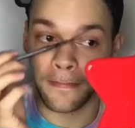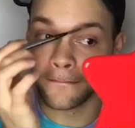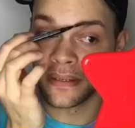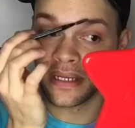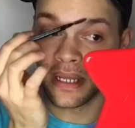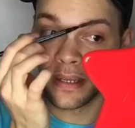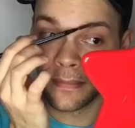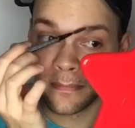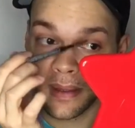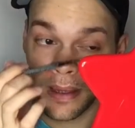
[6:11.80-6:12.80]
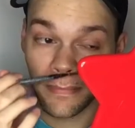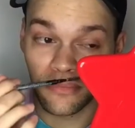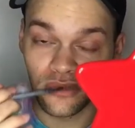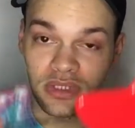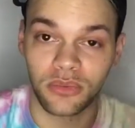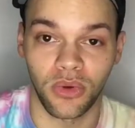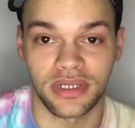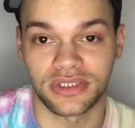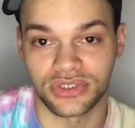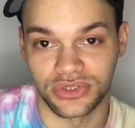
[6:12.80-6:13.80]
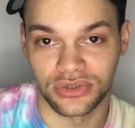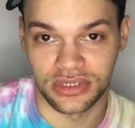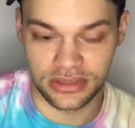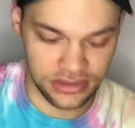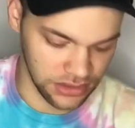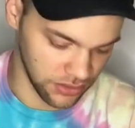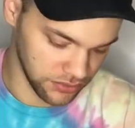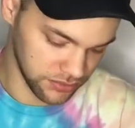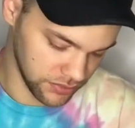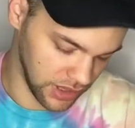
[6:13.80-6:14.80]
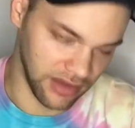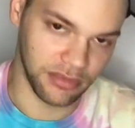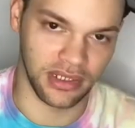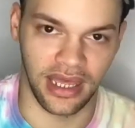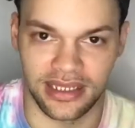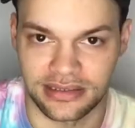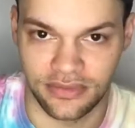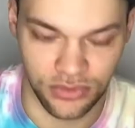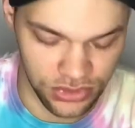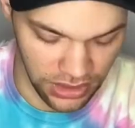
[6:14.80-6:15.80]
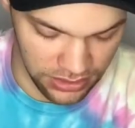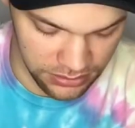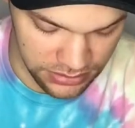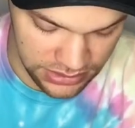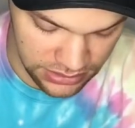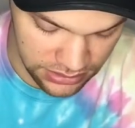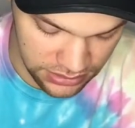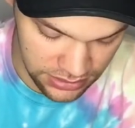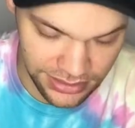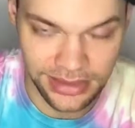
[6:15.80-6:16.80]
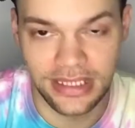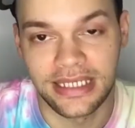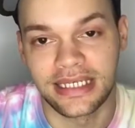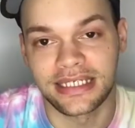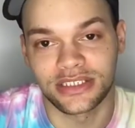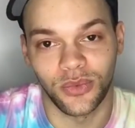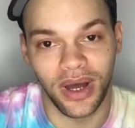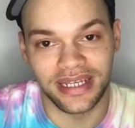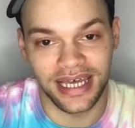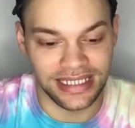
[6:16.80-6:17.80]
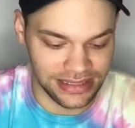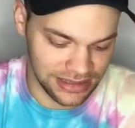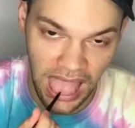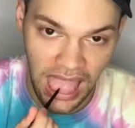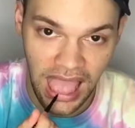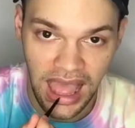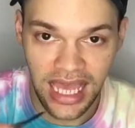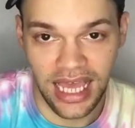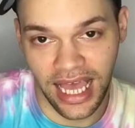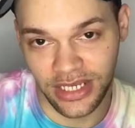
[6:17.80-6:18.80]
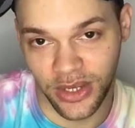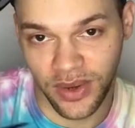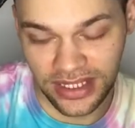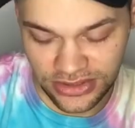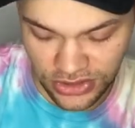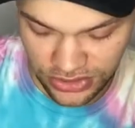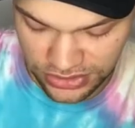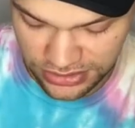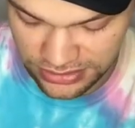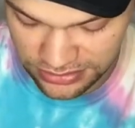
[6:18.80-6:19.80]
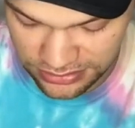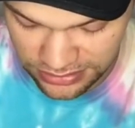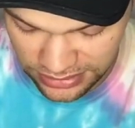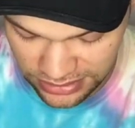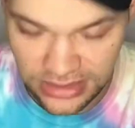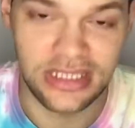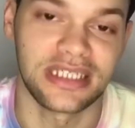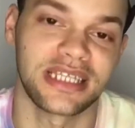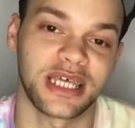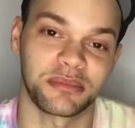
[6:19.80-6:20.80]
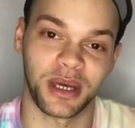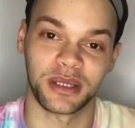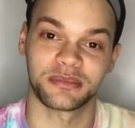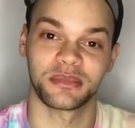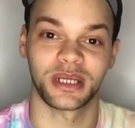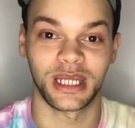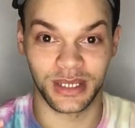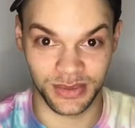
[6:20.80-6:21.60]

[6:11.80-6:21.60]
But I've been really wanting to do these, so I've been asked a few times. So why not? I know I shouldn't lick mine, but I do.